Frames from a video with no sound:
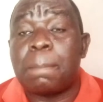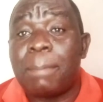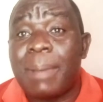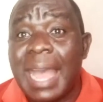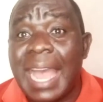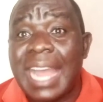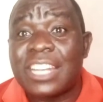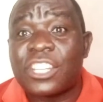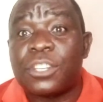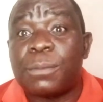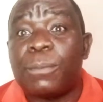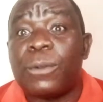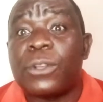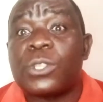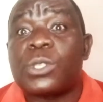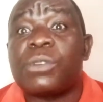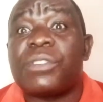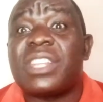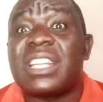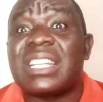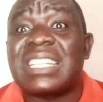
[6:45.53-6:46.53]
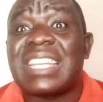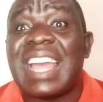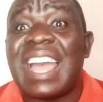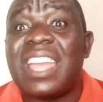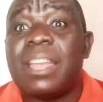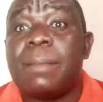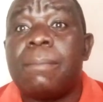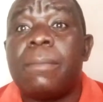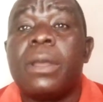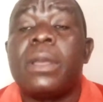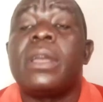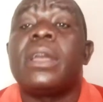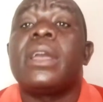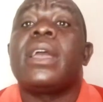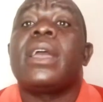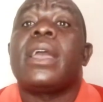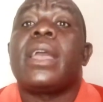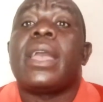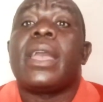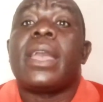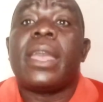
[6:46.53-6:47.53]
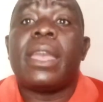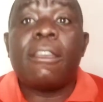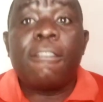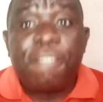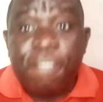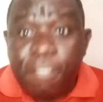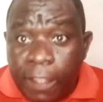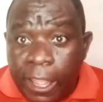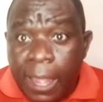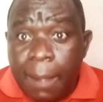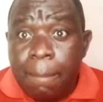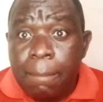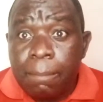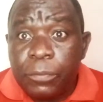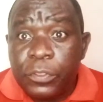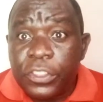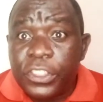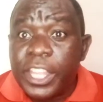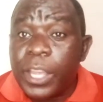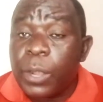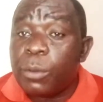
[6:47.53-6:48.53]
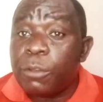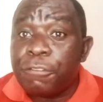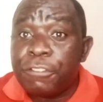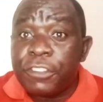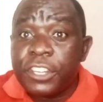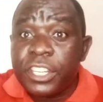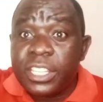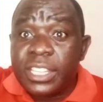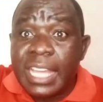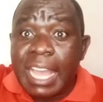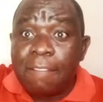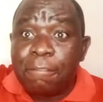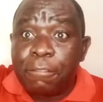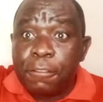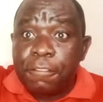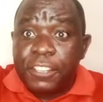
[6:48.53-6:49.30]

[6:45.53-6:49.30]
But most of the time, FM, they have